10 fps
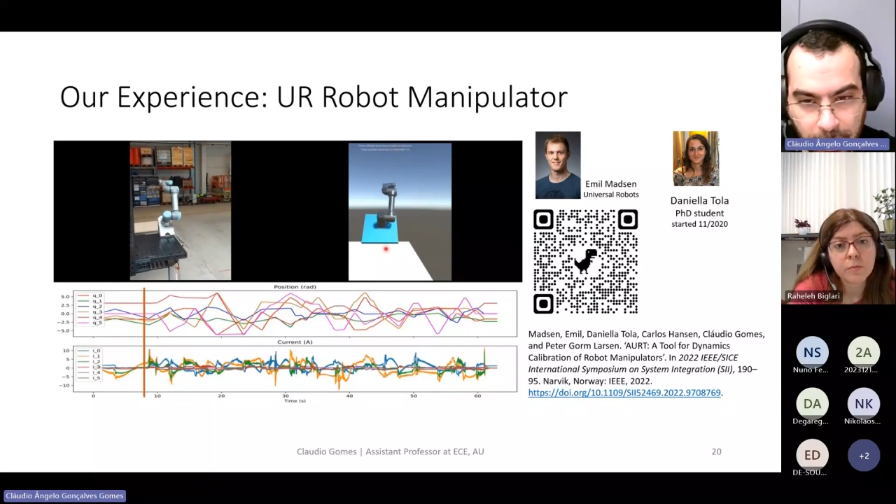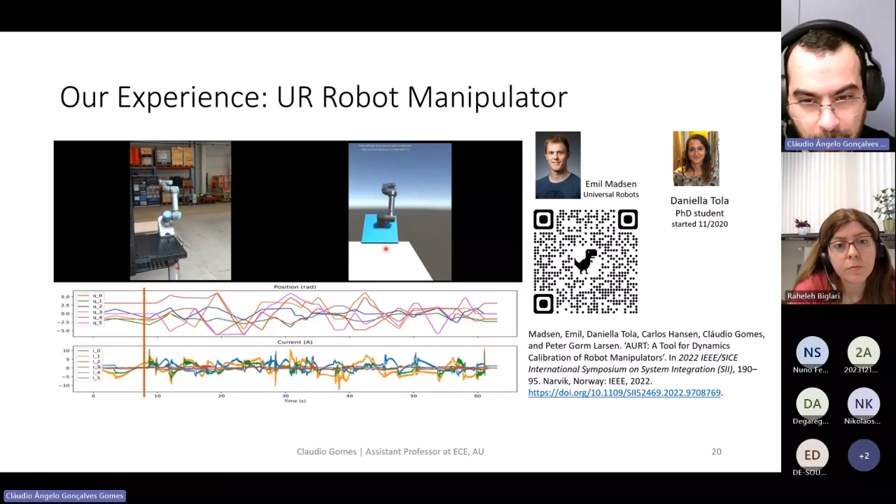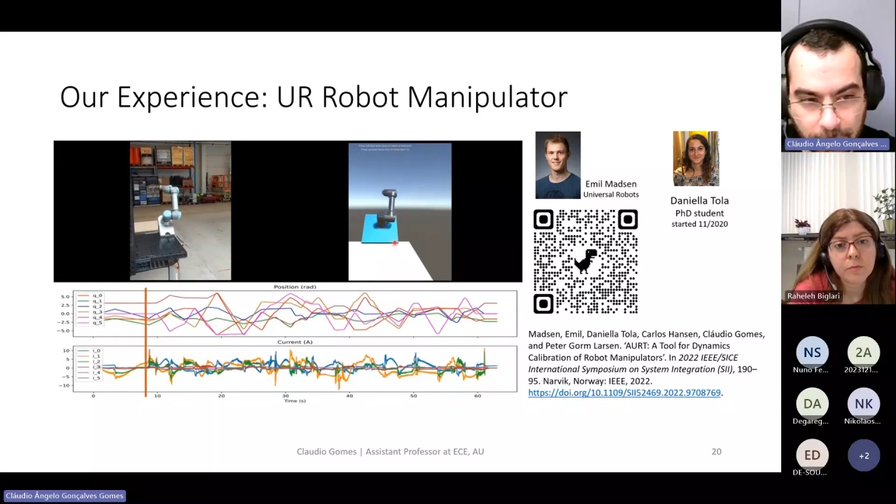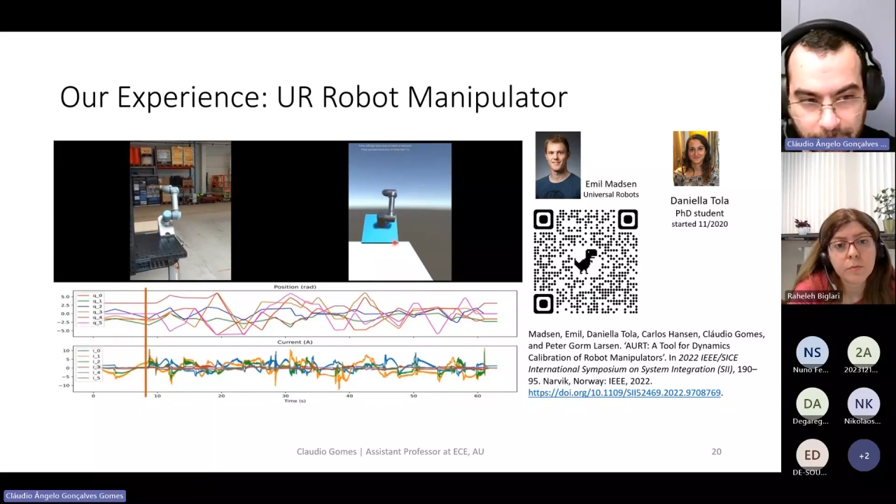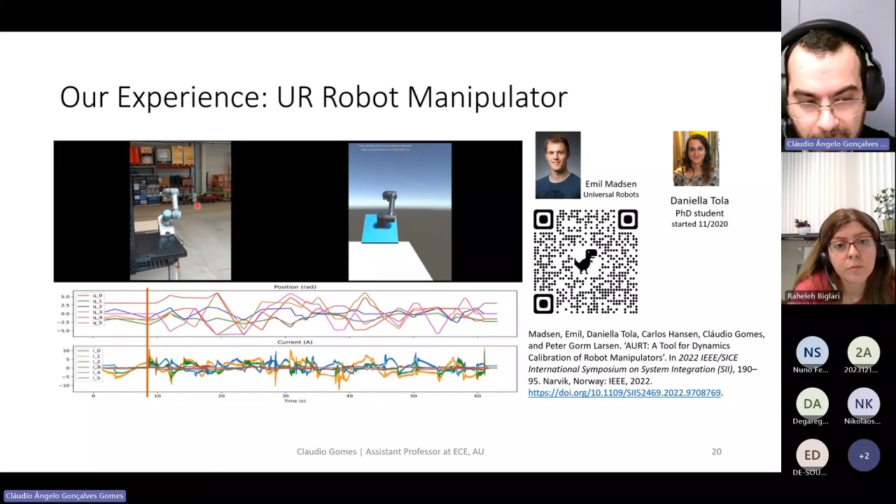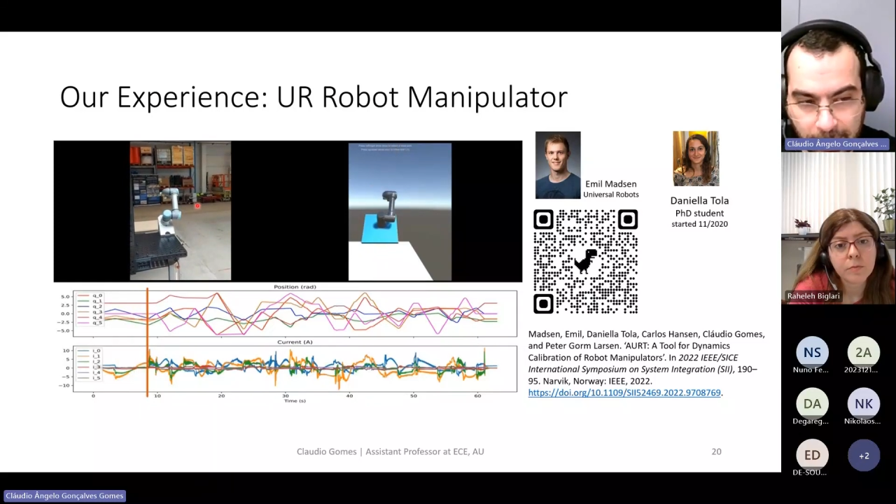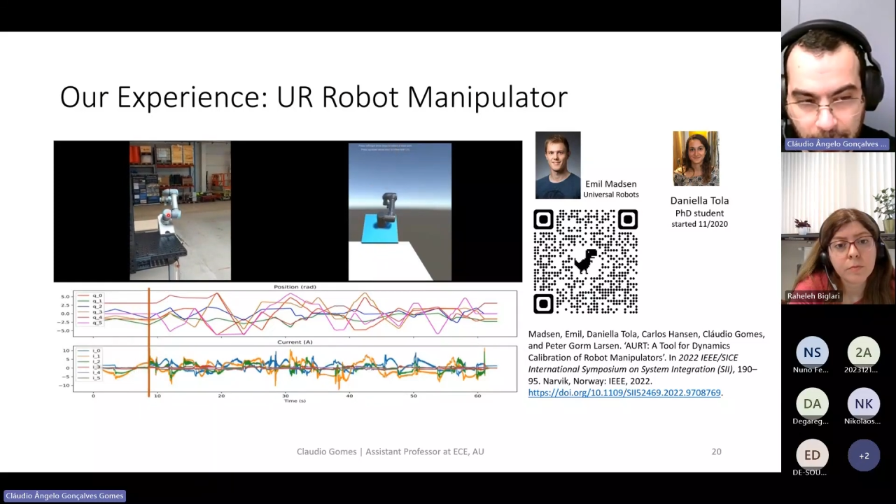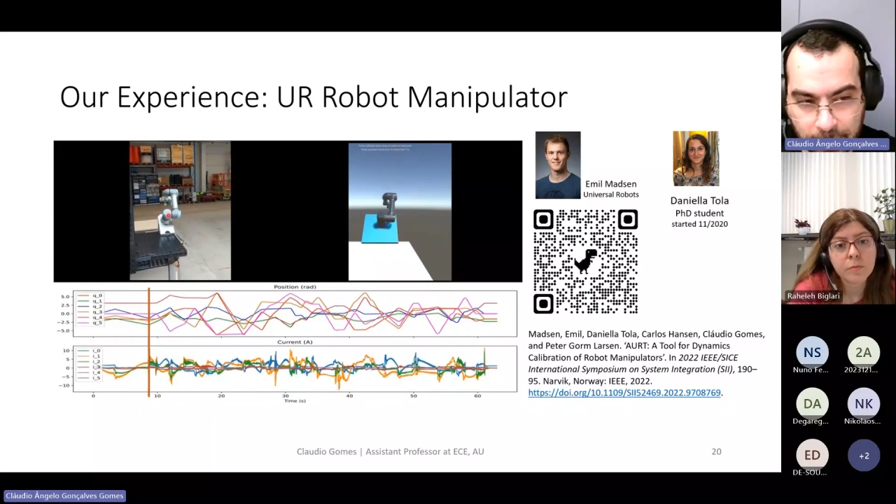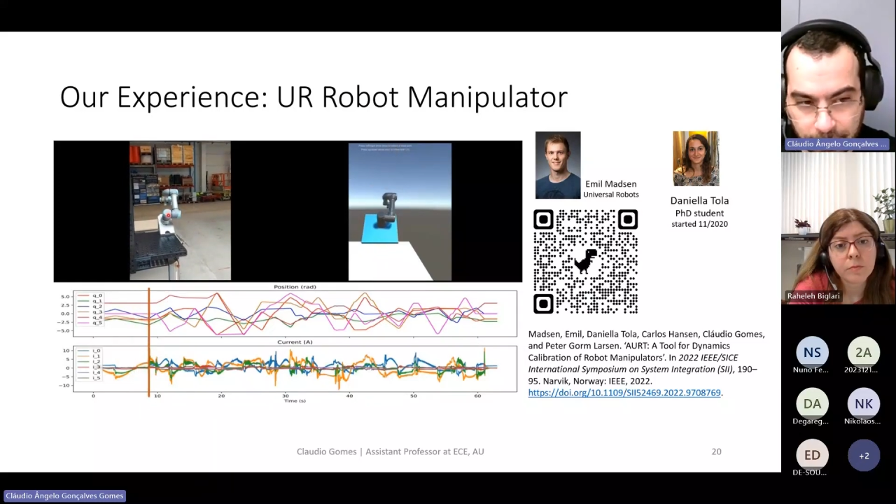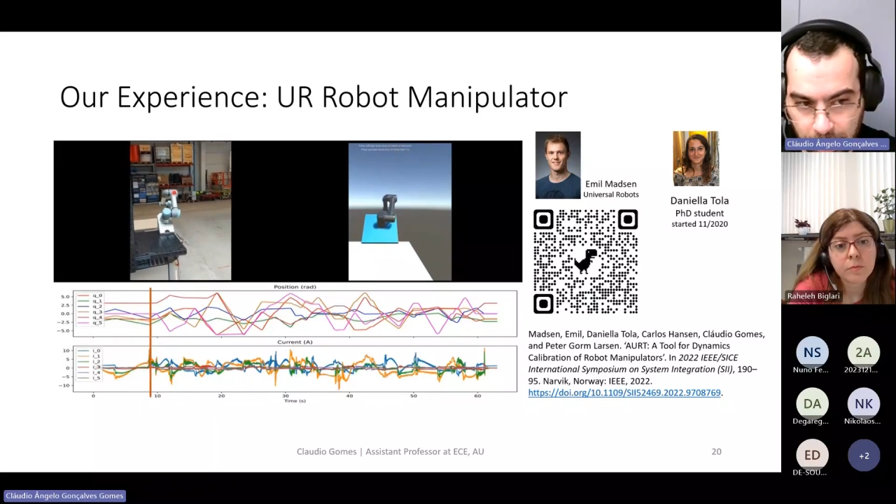here of the
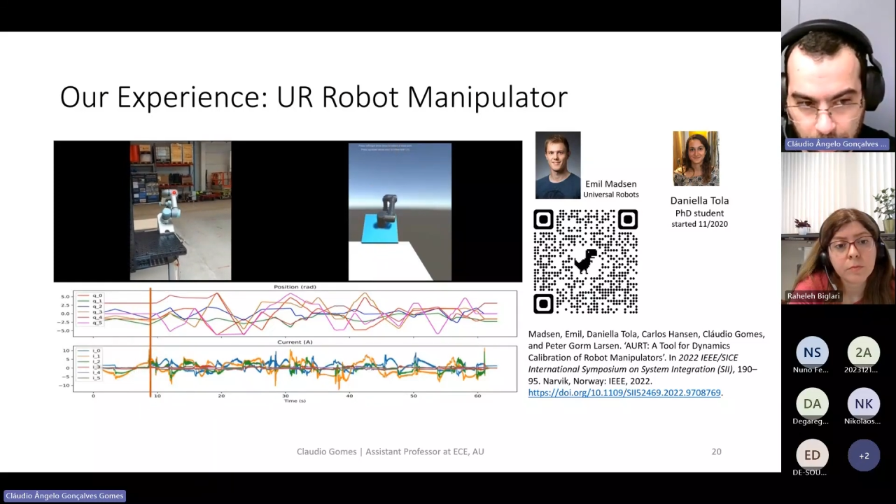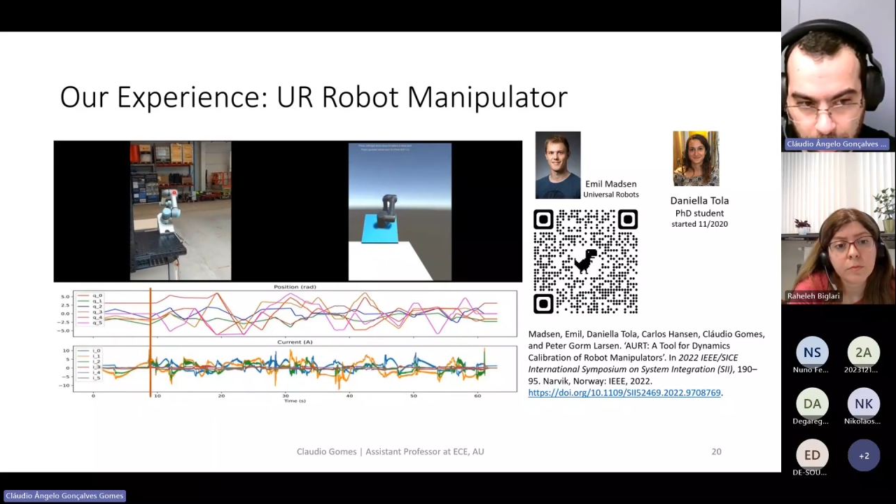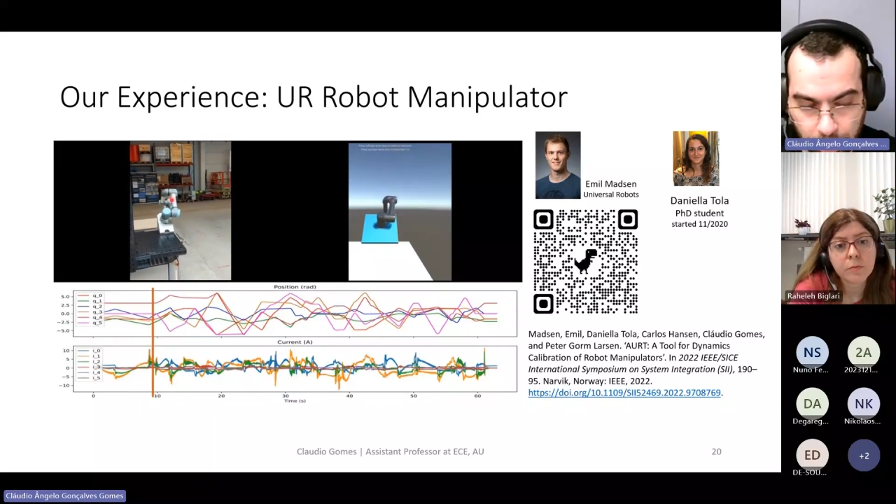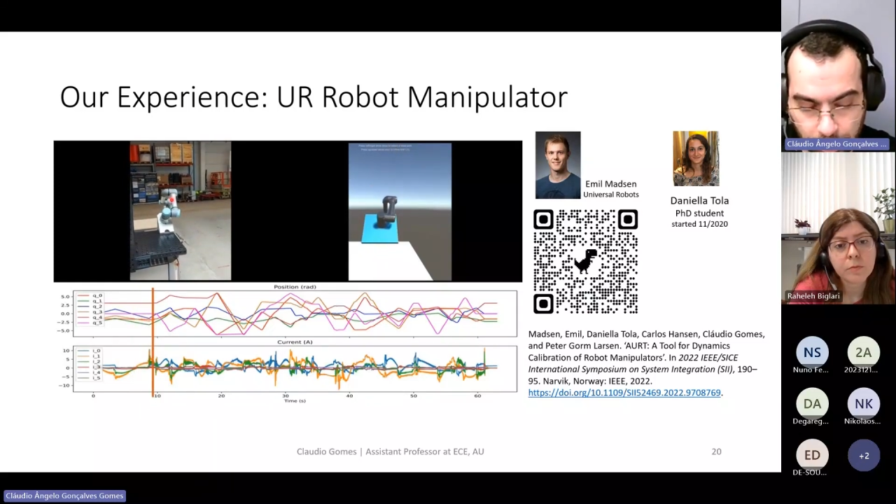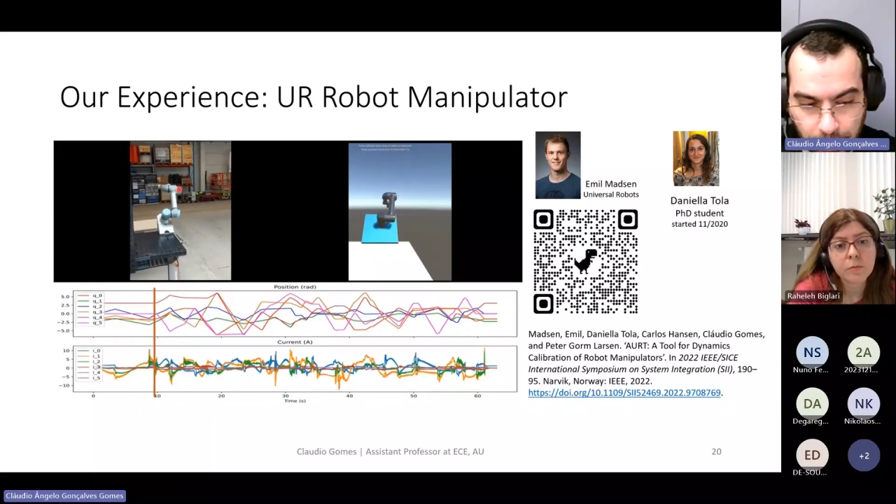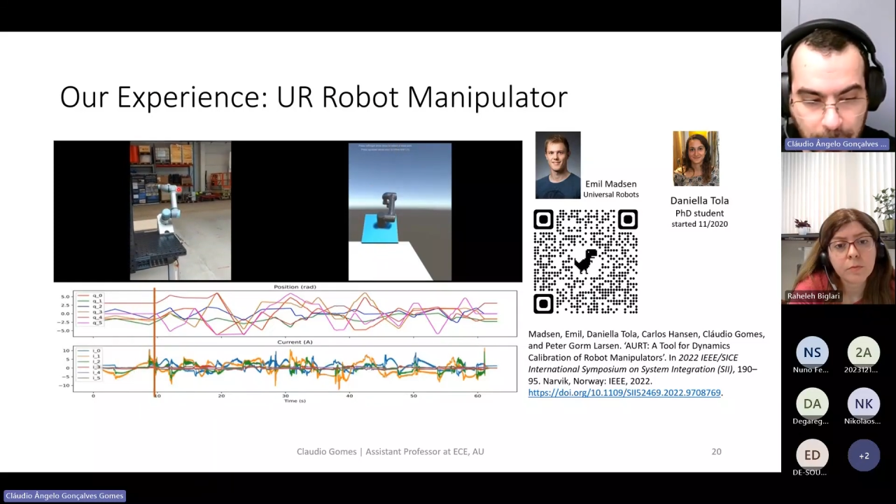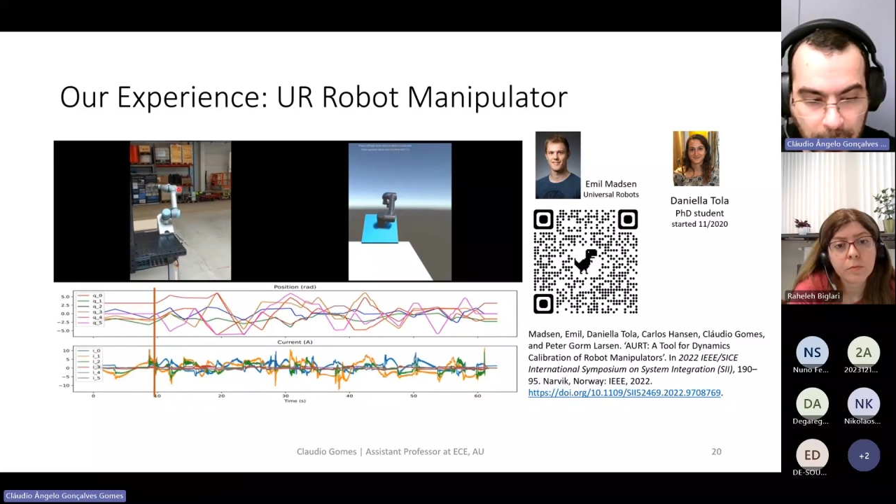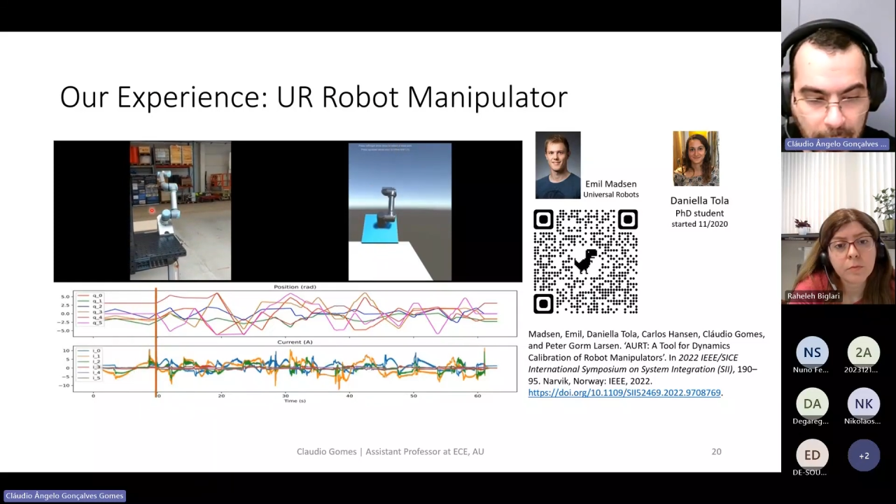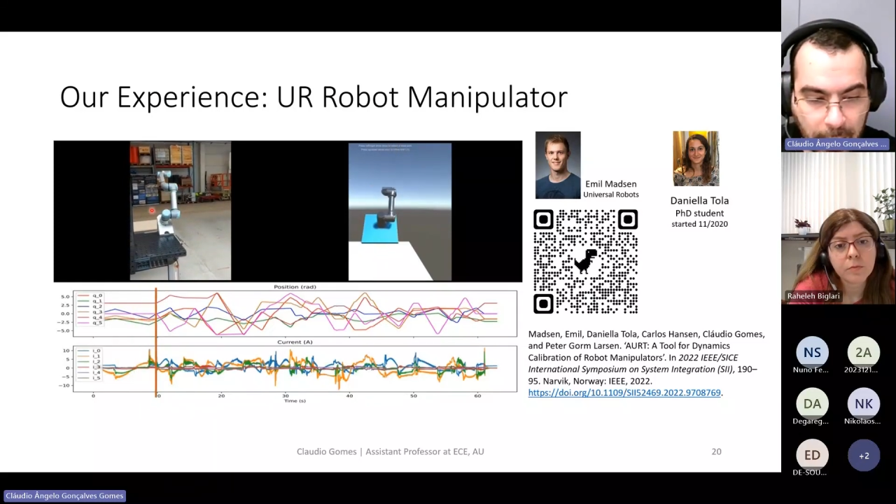angles of each joint,